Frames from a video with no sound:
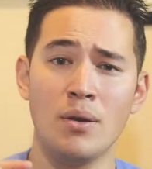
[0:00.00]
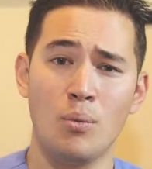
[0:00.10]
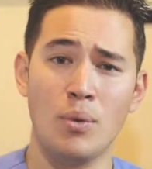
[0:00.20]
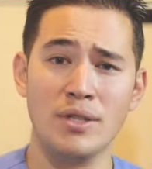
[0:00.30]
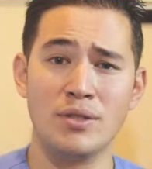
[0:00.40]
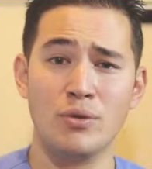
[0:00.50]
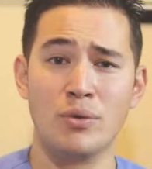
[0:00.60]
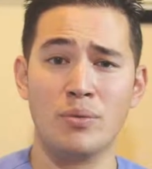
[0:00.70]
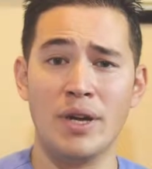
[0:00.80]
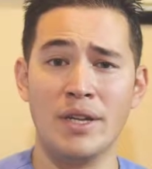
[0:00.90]
Once
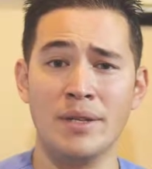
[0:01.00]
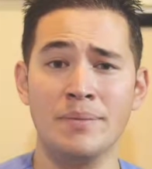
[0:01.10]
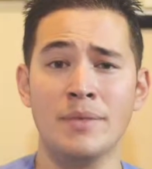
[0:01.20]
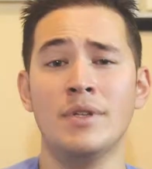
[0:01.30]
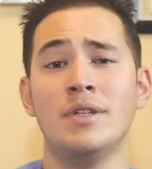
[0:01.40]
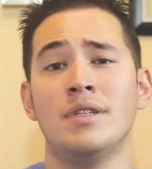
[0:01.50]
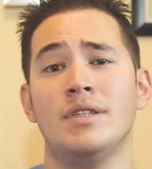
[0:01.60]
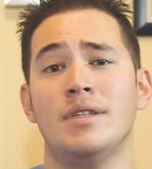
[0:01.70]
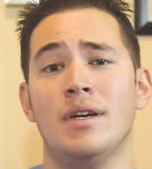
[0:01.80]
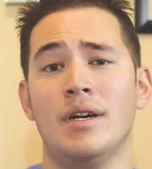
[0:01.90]
you're ready,
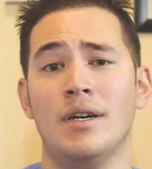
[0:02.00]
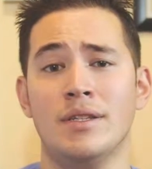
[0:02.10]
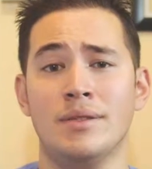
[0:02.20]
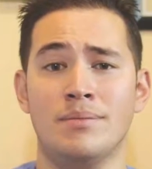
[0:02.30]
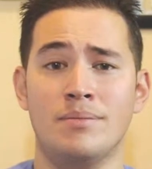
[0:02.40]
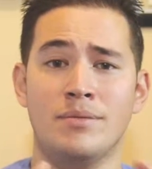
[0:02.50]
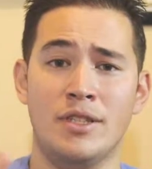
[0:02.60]
the